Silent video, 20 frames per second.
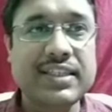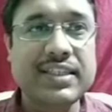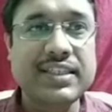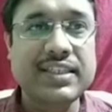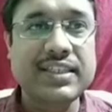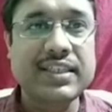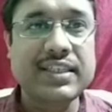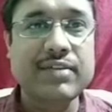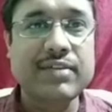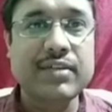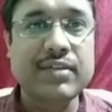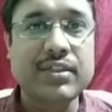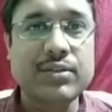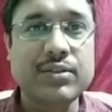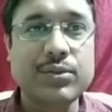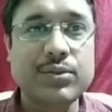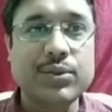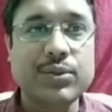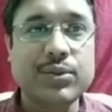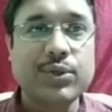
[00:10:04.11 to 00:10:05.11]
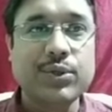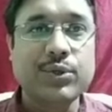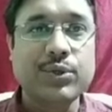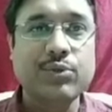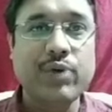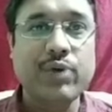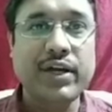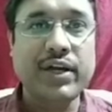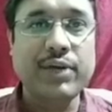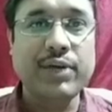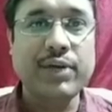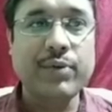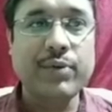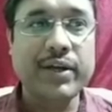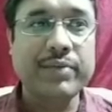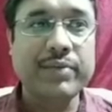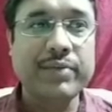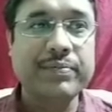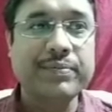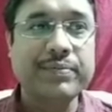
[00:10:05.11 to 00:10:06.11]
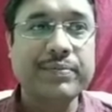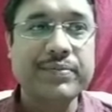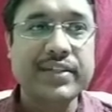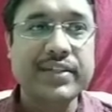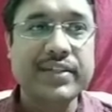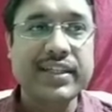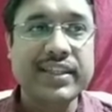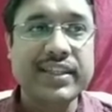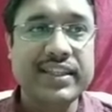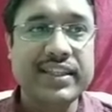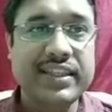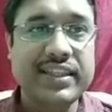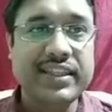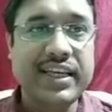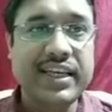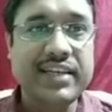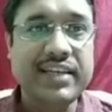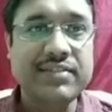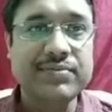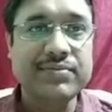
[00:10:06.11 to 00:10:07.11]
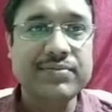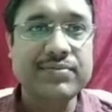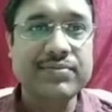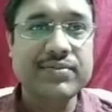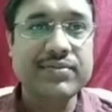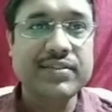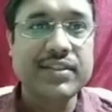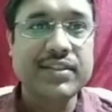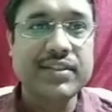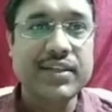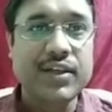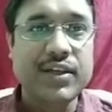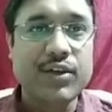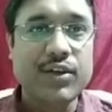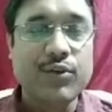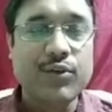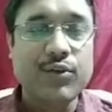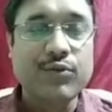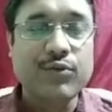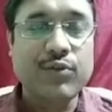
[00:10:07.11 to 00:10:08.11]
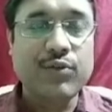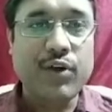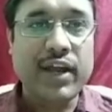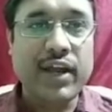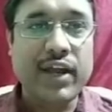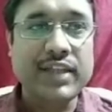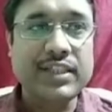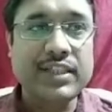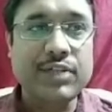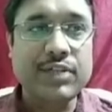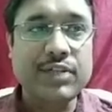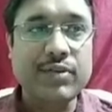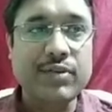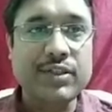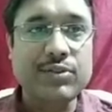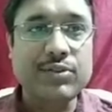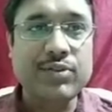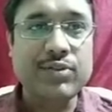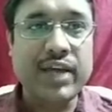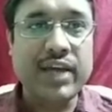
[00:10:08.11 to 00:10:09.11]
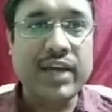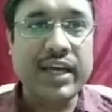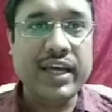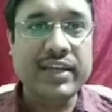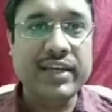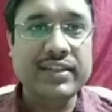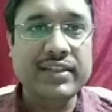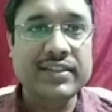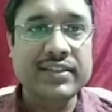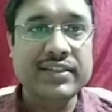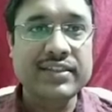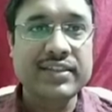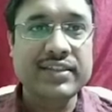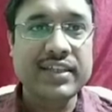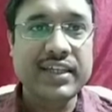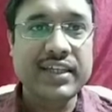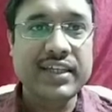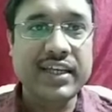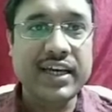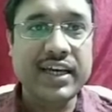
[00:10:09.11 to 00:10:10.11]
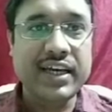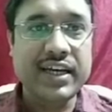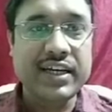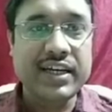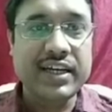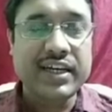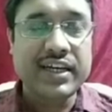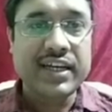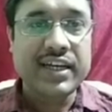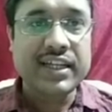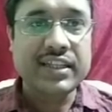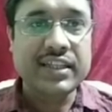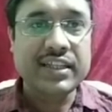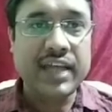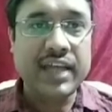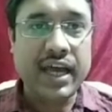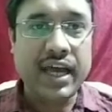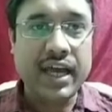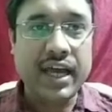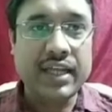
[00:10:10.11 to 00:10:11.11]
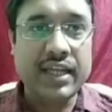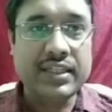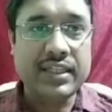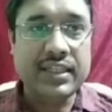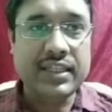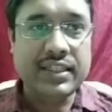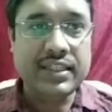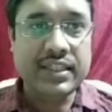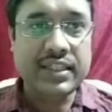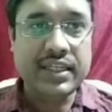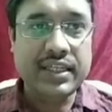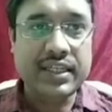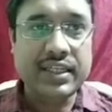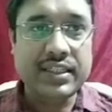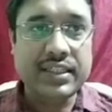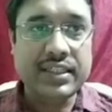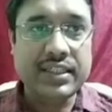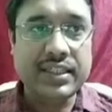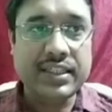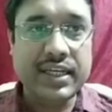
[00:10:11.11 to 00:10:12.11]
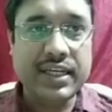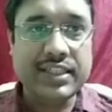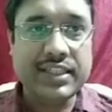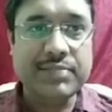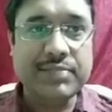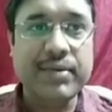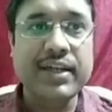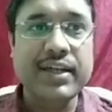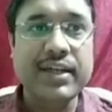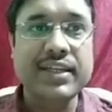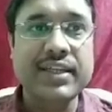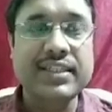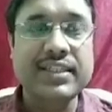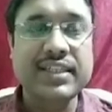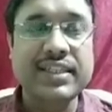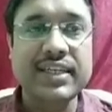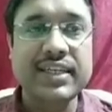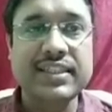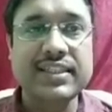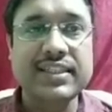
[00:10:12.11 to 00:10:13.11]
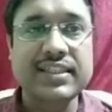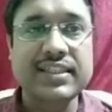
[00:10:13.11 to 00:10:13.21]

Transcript: equals to 21. Then for x equals to 9, here the LHS is 3x minus 6,